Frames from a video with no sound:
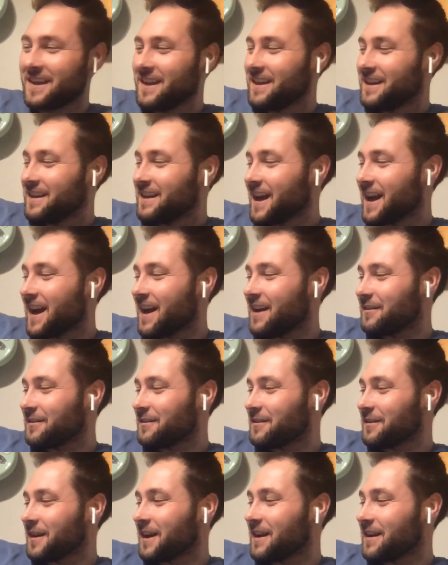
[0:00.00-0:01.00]
Yeah, I
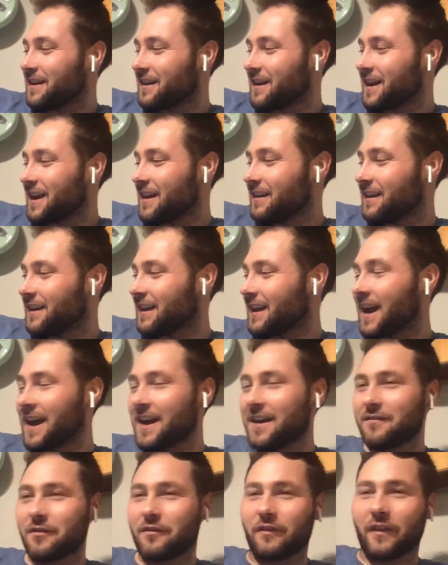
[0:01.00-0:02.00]
don't know. I
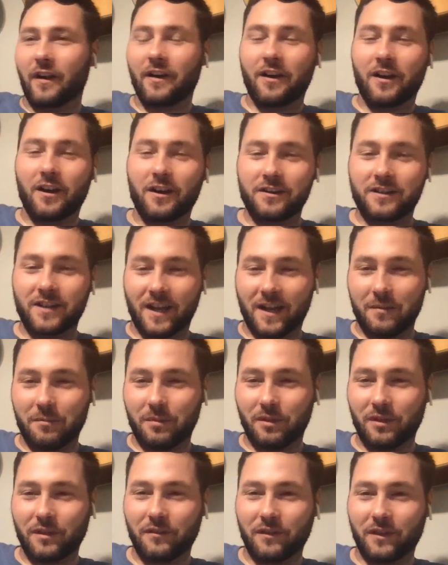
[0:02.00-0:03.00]
have a very hard time
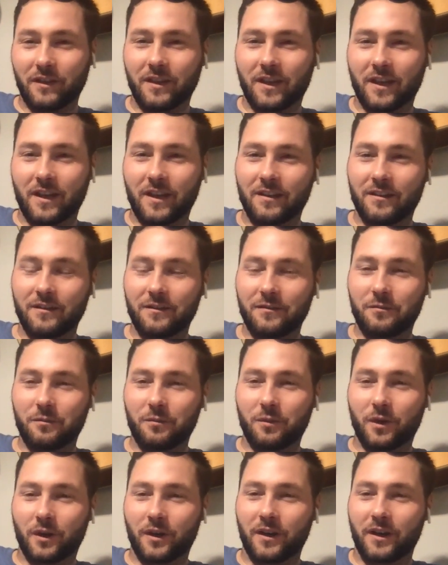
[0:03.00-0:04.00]
believing that
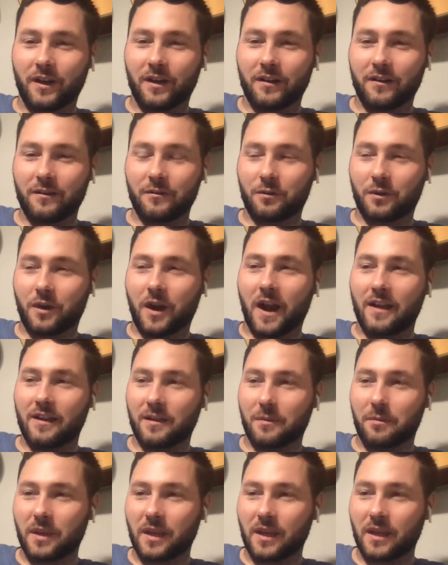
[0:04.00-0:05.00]
we're at
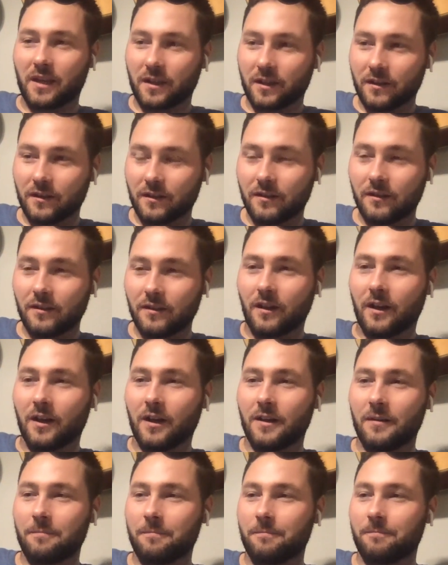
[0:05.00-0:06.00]
the peak.
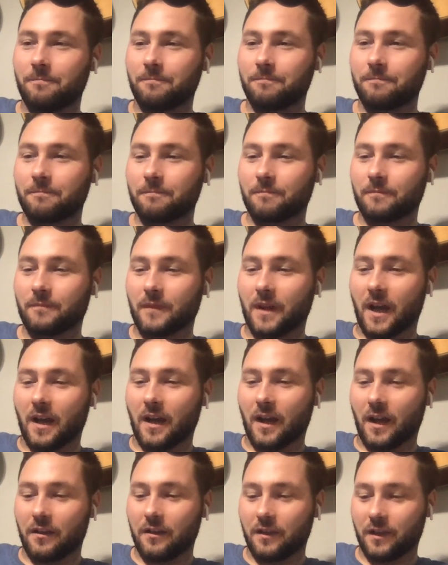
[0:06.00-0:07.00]

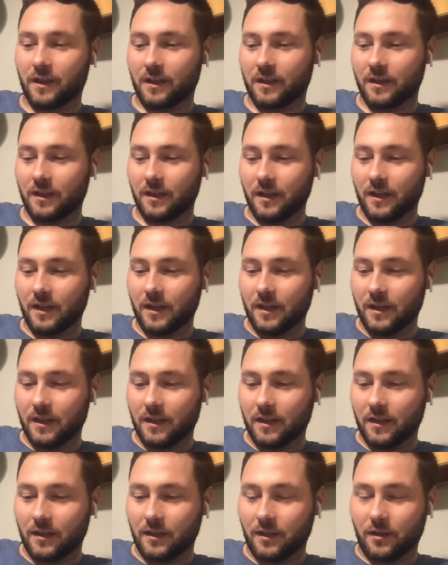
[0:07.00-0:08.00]
I think,
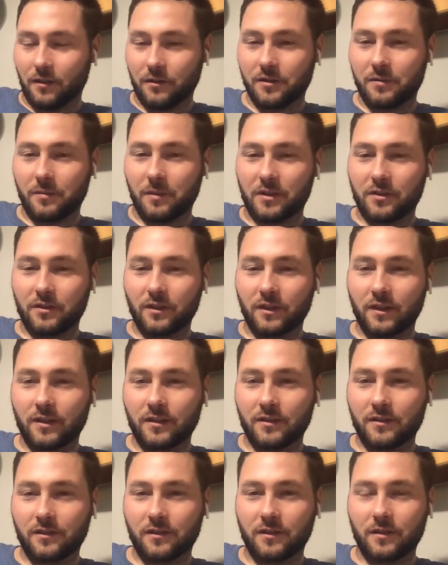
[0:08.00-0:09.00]
especially
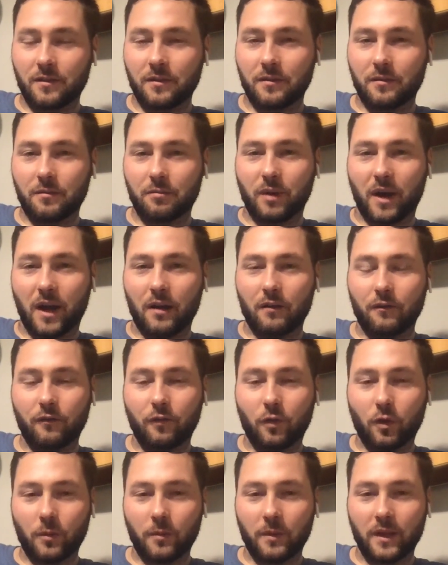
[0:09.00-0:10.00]
because the Brown
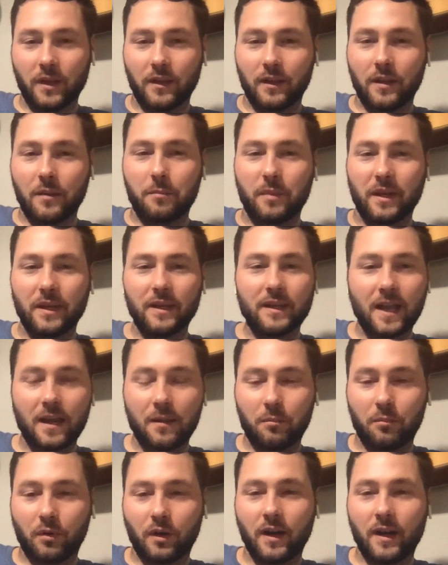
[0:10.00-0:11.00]
Foreman, the big
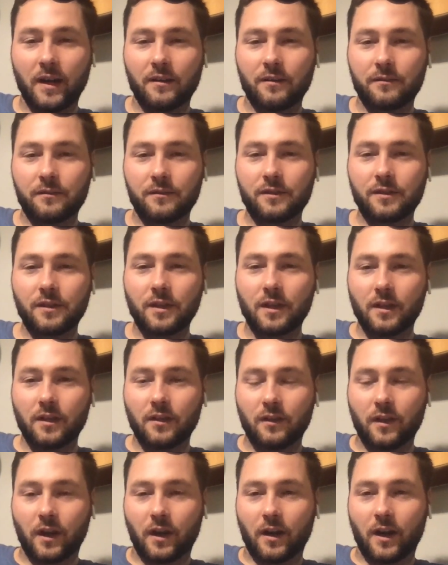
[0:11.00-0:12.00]
name brands,
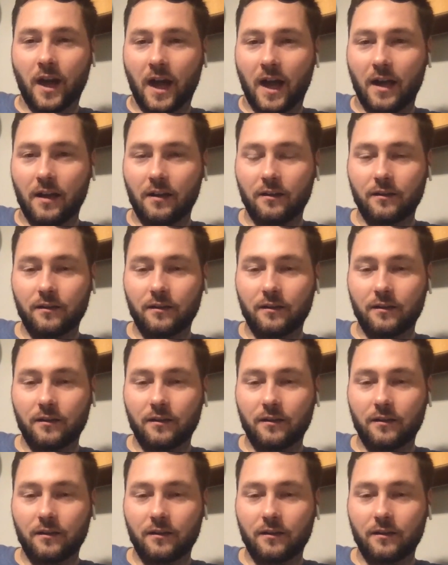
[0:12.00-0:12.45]
they're not.